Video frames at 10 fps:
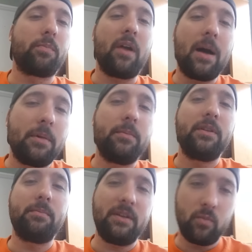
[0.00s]
will
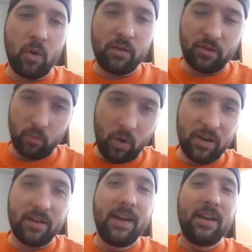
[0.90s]
probably be the
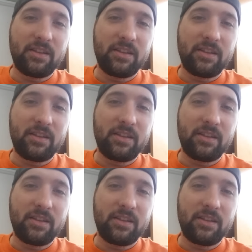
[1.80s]
one